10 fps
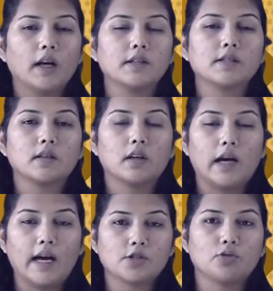
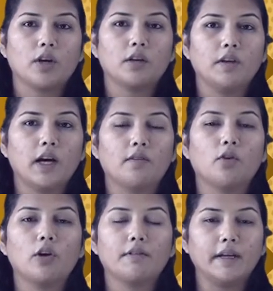asteroid we have
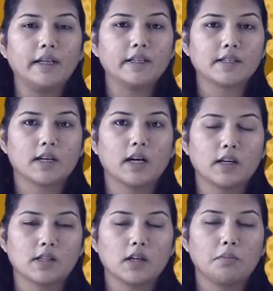already
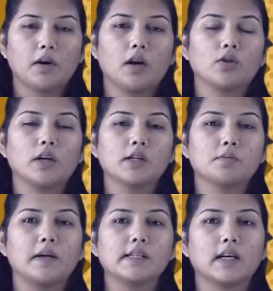discussed about is
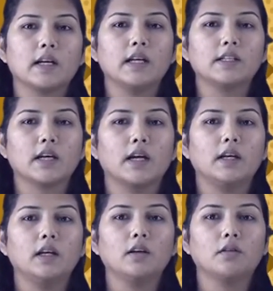basically
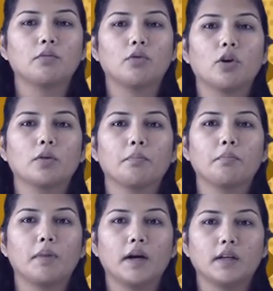tiny rock
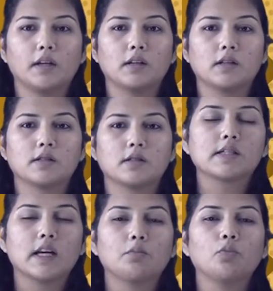particles
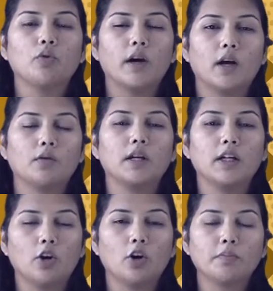that move around in
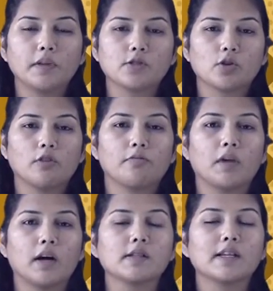the orbits of
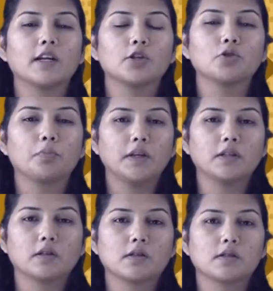Mars and the
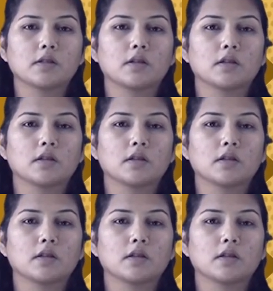Jupiters.